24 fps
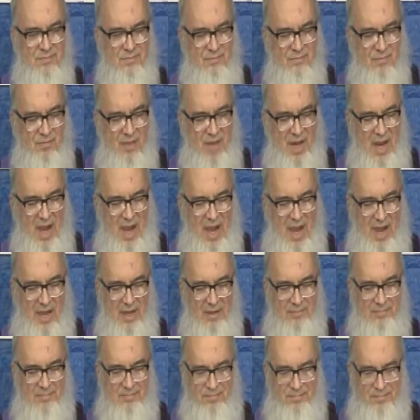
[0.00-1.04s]
So
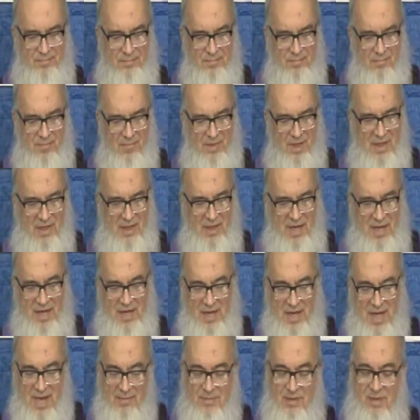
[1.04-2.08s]

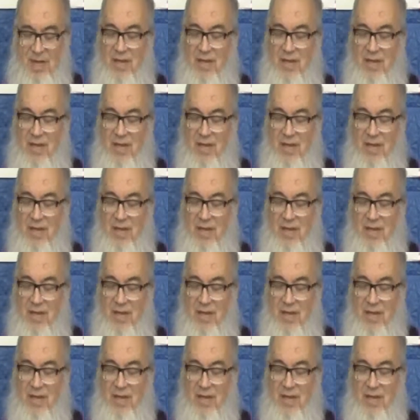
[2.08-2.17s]
um,